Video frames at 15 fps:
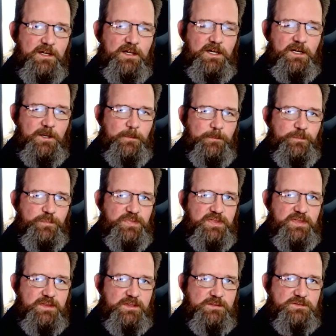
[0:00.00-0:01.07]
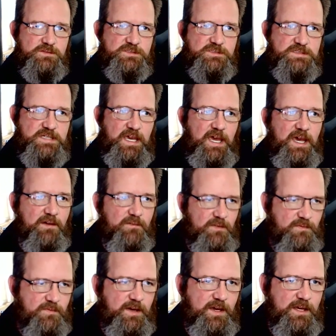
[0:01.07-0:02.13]
To have
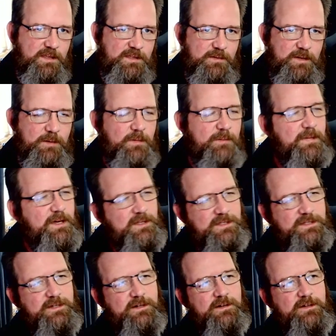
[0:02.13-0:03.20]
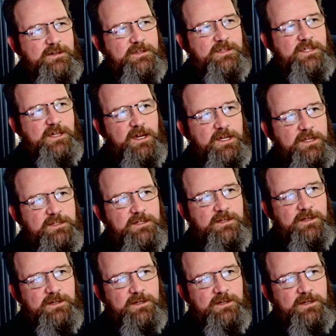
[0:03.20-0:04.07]
the fans. Maybe I'll start a site.